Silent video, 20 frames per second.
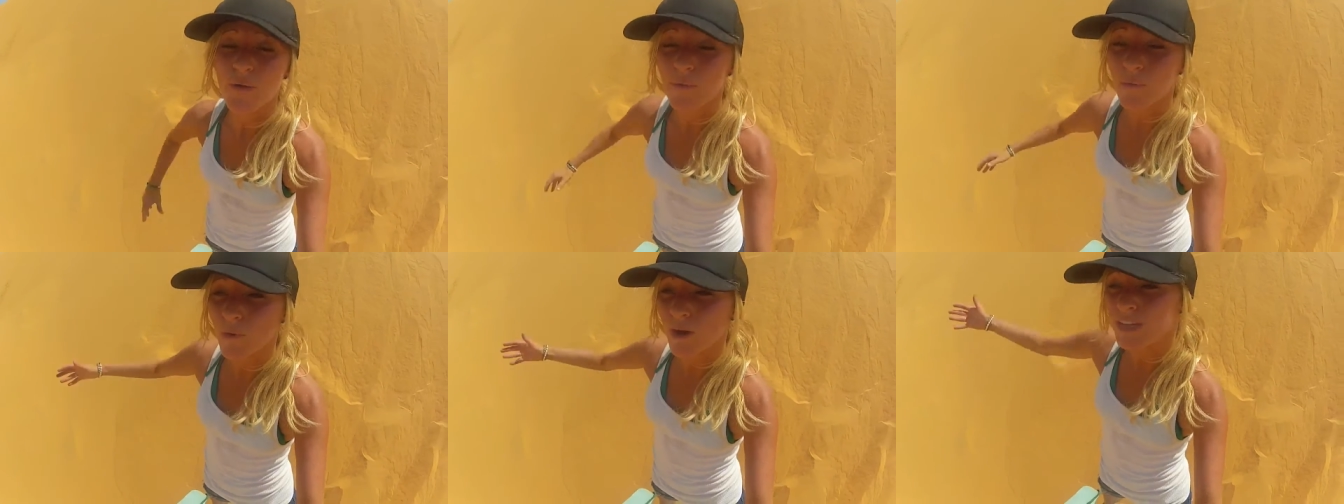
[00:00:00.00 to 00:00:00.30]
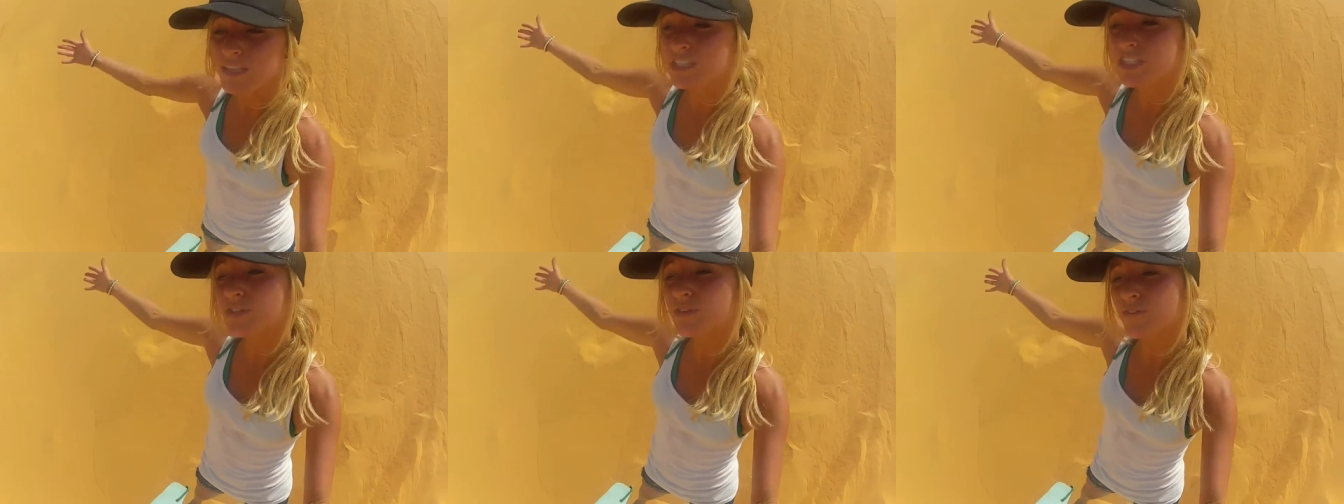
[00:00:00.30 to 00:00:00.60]

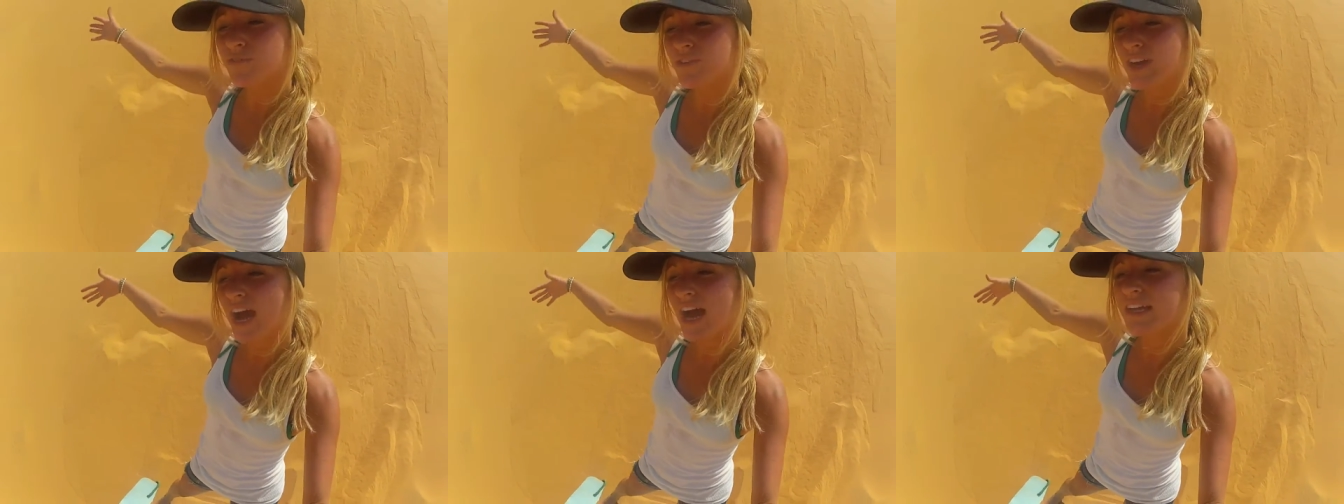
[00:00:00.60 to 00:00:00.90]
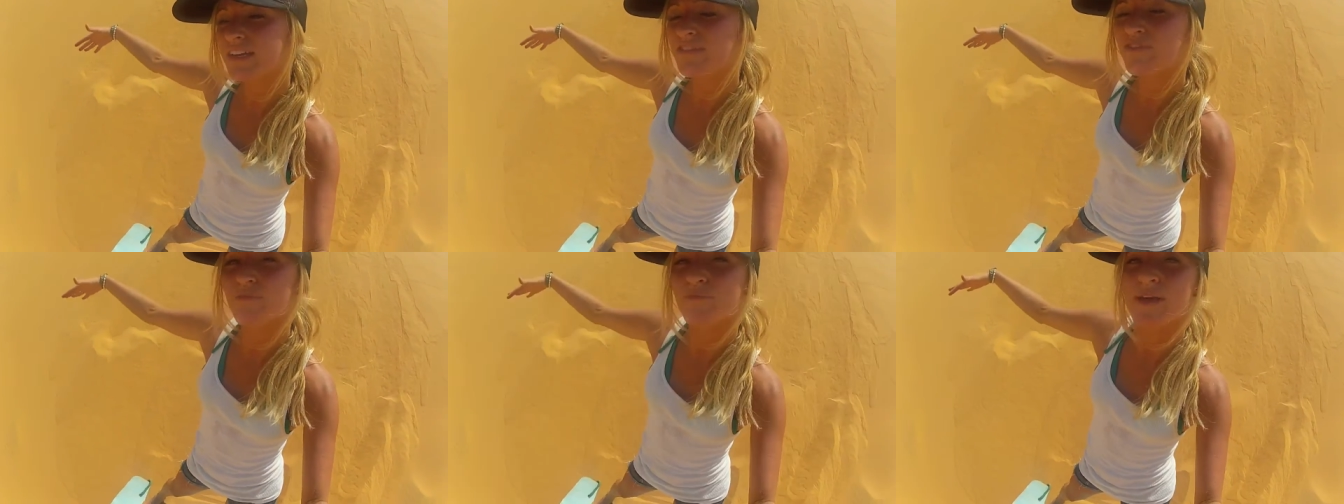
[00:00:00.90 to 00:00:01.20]
Once you have
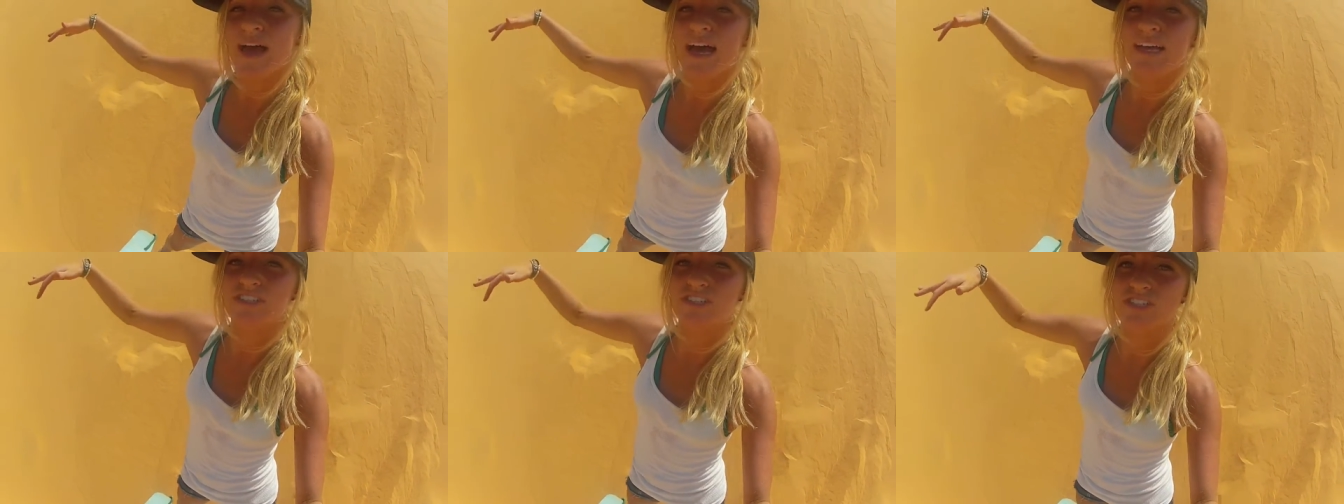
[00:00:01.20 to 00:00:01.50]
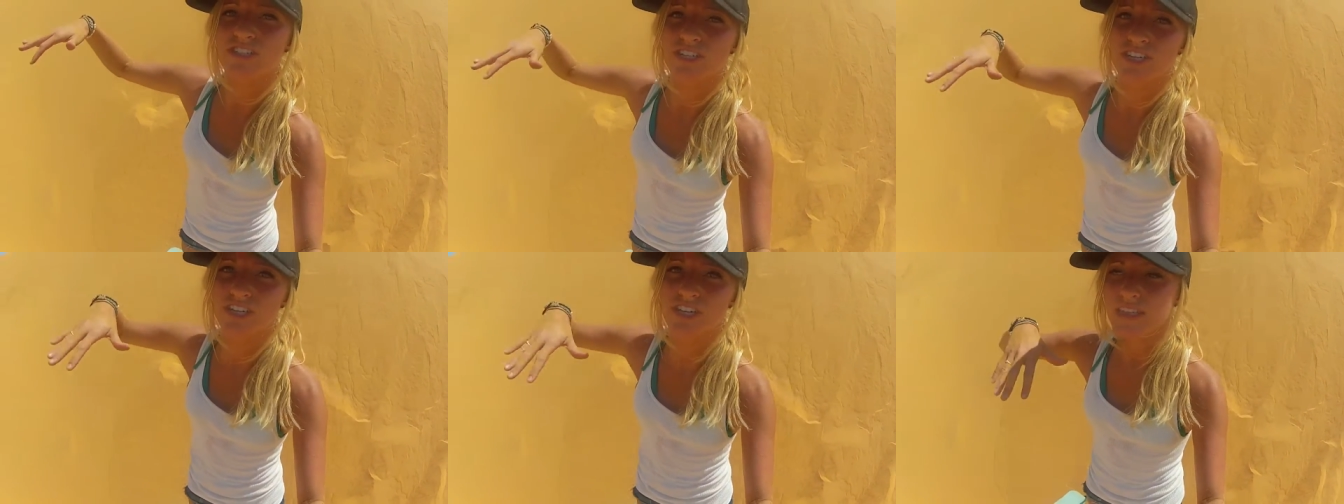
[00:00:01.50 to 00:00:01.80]
kind of
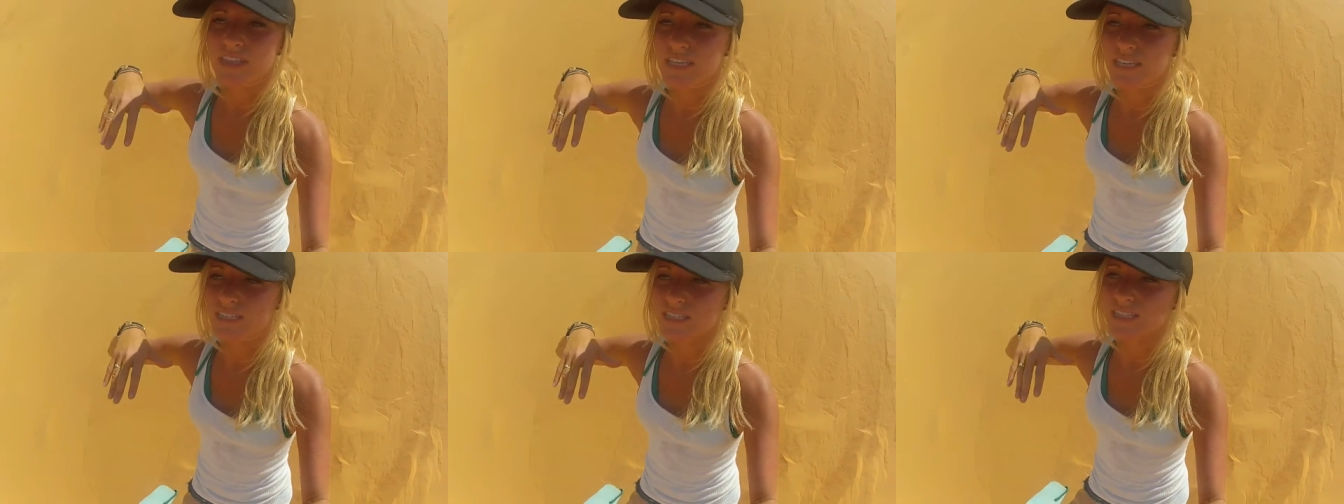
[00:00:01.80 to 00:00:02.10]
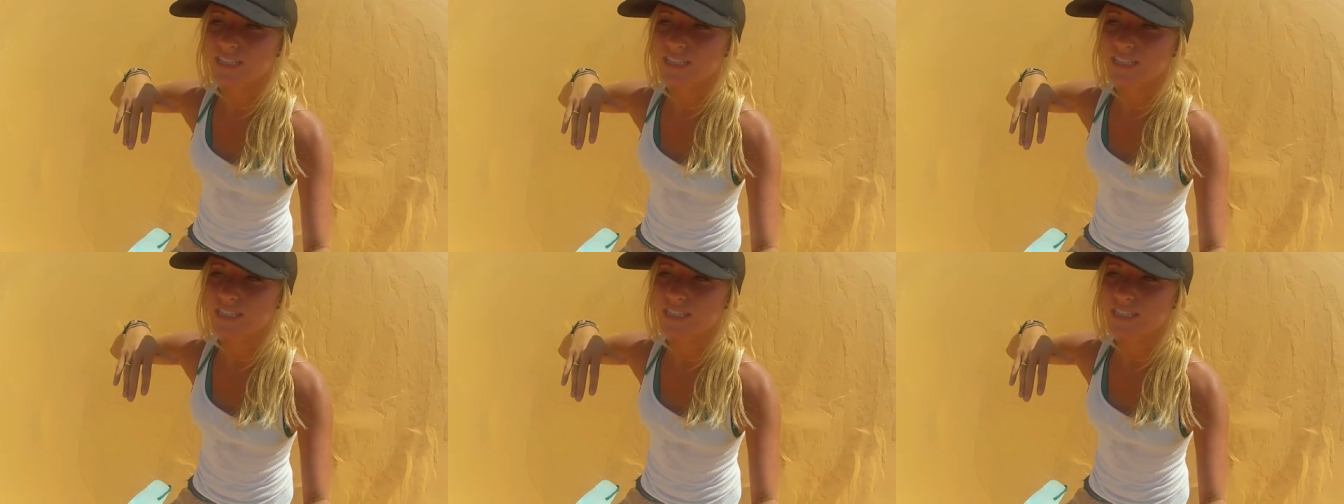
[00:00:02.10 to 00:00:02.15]
mastered this